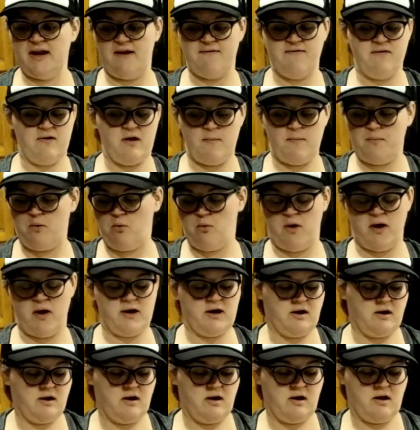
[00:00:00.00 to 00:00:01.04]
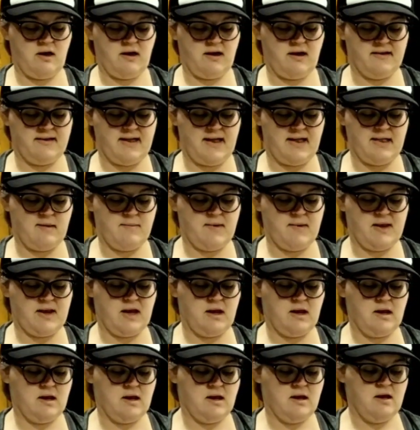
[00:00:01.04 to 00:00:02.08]
a cup of water. I'll get that in a minute.
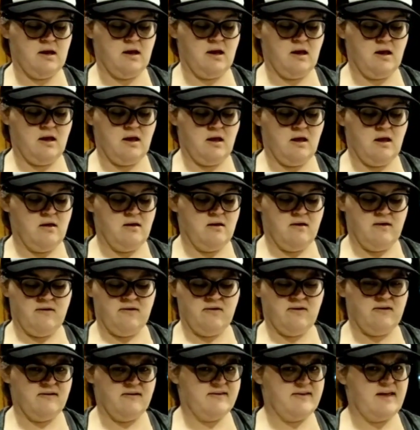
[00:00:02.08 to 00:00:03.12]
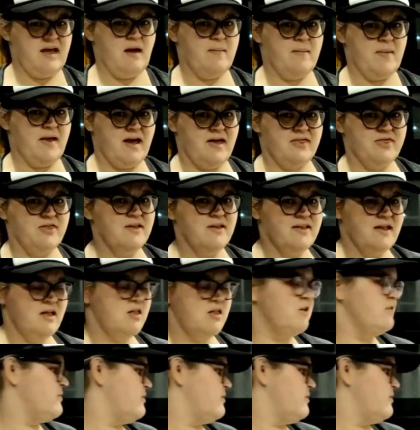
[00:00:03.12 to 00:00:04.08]
I was gonna say, I'm like, I thought that looked a little